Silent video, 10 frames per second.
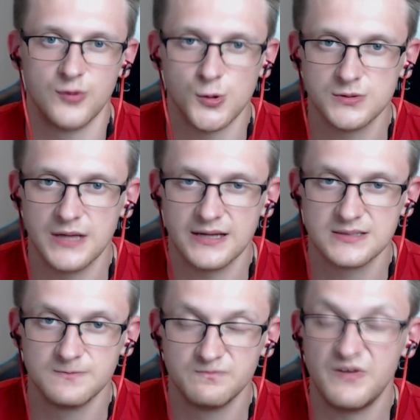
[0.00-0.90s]
rogue decks.
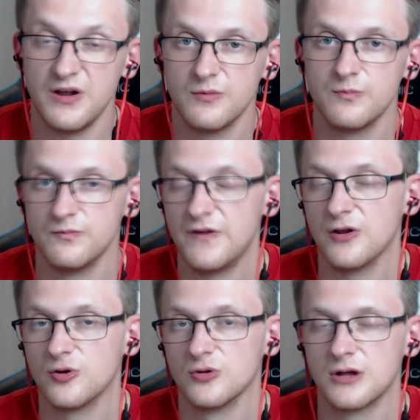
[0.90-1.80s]
Very, very
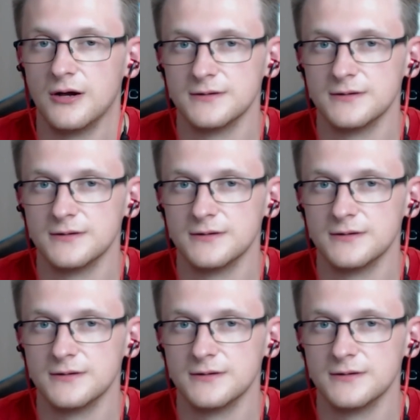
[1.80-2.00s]
cool card.